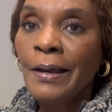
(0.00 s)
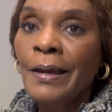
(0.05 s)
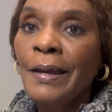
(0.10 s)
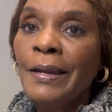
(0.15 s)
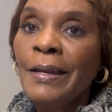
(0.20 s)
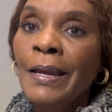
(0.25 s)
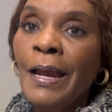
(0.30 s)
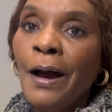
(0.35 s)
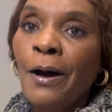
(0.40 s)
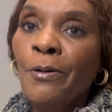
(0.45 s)

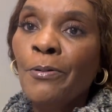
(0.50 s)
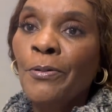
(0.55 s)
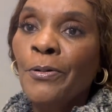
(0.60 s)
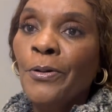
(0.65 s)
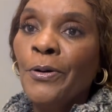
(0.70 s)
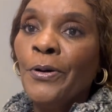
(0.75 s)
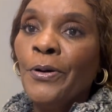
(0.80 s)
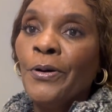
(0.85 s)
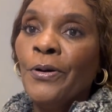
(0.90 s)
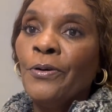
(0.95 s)
Now,
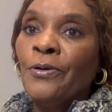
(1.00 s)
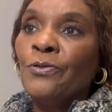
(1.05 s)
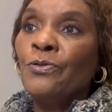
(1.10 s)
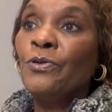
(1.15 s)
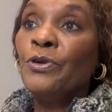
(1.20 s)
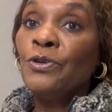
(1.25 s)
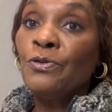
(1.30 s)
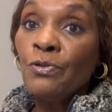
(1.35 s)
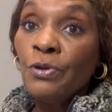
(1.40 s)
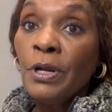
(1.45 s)
so
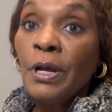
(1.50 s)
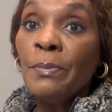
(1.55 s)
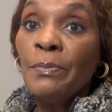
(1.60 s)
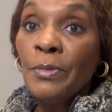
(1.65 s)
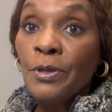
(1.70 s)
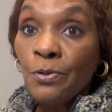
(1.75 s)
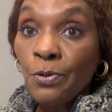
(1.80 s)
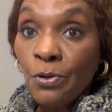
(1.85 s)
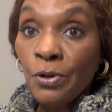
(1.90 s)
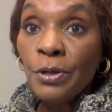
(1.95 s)
he told
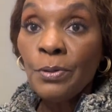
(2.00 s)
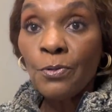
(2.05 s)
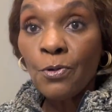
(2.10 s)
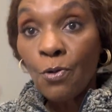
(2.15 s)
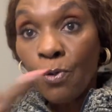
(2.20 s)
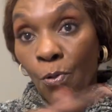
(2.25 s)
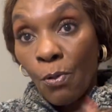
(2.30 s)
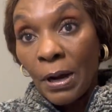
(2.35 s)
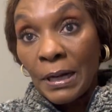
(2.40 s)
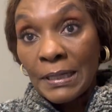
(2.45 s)
him,
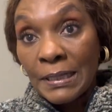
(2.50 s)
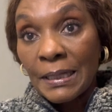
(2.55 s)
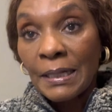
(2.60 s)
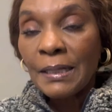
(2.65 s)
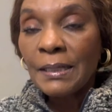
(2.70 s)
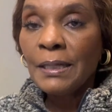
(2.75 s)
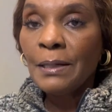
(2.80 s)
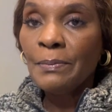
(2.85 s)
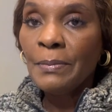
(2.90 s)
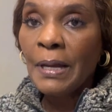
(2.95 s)
go and tell
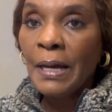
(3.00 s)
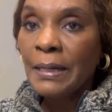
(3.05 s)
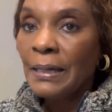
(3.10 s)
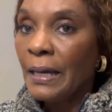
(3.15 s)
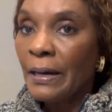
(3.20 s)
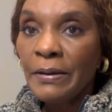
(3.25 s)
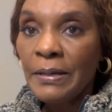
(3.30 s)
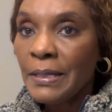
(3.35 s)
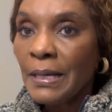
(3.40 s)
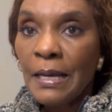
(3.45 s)
them that
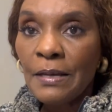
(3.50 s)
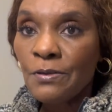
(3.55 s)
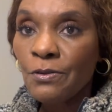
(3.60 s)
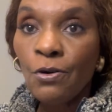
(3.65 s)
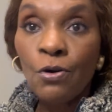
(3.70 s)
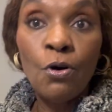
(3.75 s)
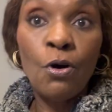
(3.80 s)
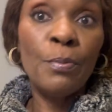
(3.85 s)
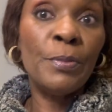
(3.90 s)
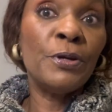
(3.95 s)
Rita is
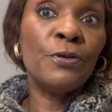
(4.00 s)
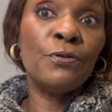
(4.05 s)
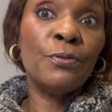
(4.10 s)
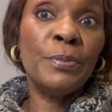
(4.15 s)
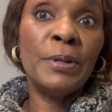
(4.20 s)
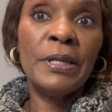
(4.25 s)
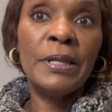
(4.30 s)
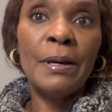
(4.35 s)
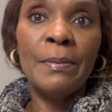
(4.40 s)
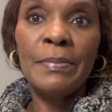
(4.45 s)
not coming to
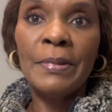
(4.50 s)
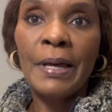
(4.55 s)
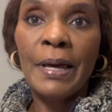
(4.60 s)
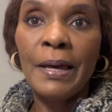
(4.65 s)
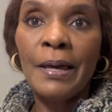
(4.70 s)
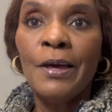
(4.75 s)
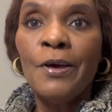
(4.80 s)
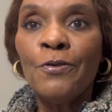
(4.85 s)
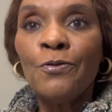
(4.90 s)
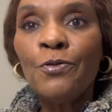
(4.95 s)
meet them there.
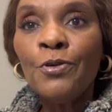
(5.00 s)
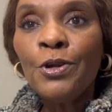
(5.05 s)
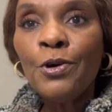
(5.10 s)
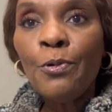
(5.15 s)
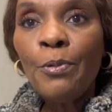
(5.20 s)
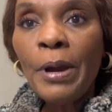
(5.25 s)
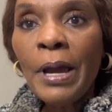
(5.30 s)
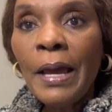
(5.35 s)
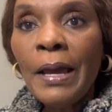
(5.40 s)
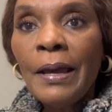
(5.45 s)
So
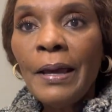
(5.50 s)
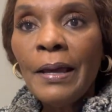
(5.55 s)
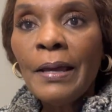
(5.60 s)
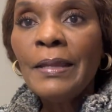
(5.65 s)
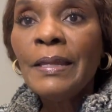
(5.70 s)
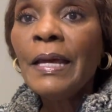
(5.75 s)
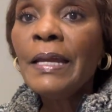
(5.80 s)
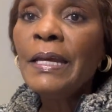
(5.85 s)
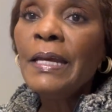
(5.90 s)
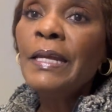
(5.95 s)

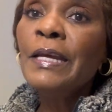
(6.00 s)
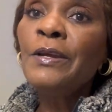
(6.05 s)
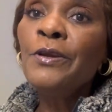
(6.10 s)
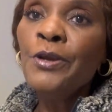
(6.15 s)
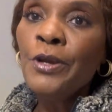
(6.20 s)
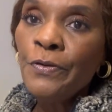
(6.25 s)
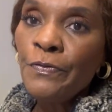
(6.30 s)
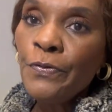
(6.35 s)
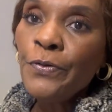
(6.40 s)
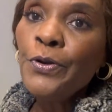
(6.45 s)
they didn't
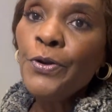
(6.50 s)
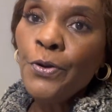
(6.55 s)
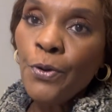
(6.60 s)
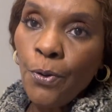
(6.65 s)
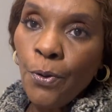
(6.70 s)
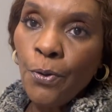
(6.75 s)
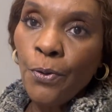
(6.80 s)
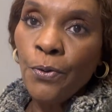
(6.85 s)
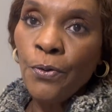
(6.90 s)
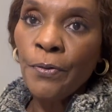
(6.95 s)
even
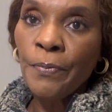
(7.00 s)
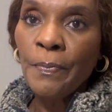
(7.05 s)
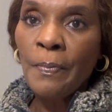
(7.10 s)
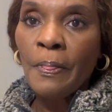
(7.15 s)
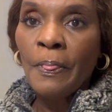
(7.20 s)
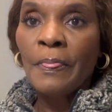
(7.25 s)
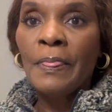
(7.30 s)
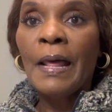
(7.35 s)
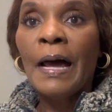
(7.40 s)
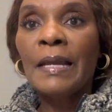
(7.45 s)
know
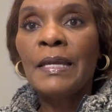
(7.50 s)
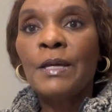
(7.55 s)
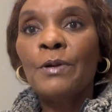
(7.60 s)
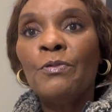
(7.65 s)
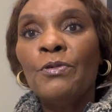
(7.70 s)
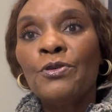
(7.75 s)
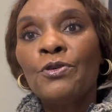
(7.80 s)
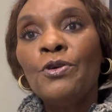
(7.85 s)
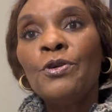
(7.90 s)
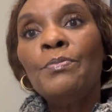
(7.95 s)
that he
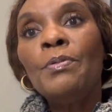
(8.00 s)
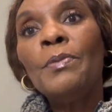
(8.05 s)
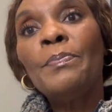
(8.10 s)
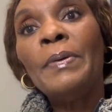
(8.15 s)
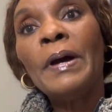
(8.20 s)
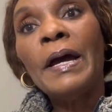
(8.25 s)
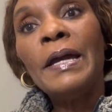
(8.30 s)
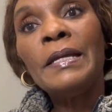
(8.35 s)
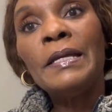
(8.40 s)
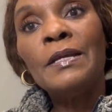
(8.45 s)
was going to be
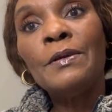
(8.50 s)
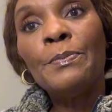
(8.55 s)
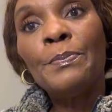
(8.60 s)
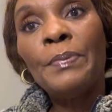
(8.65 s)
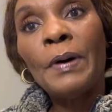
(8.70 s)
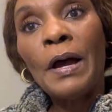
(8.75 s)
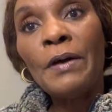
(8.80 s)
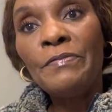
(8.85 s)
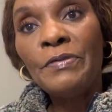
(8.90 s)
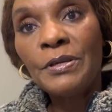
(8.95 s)
buried in the
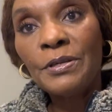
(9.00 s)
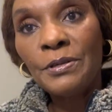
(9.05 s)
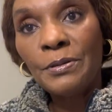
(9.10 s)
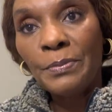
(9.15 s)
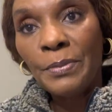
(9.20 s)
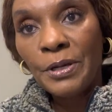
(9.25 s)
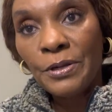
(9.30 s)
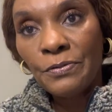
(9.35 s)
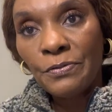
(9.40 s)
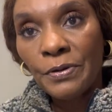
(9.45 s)
private
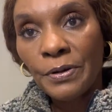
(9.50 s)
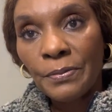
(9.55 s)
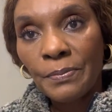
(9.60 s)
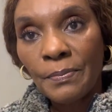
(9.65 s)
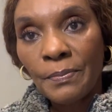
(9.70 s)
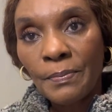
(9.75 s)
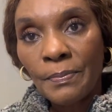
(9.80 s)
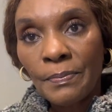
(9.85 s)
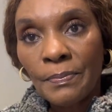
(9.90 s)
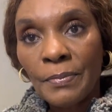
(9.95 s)
cemetery.
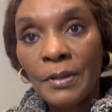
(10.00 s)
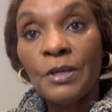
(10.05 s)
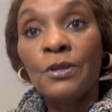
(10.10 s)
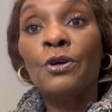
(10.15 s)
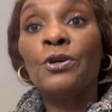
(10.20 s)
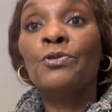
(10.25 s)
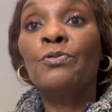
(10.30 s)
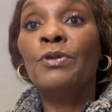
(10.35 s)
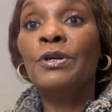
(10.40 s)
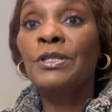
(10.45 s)
They
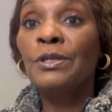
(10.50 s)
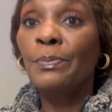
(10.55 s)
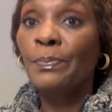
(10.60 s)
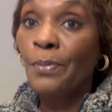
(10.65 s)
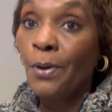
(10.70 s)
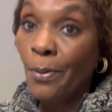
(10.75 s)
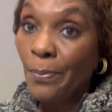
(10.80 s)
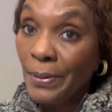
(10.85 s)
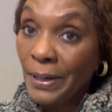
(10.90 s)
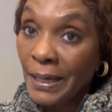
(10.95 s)
thought it was the
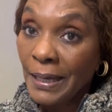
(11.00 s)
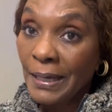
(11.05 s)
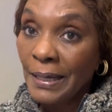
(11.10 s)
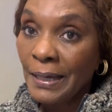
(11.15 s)
public.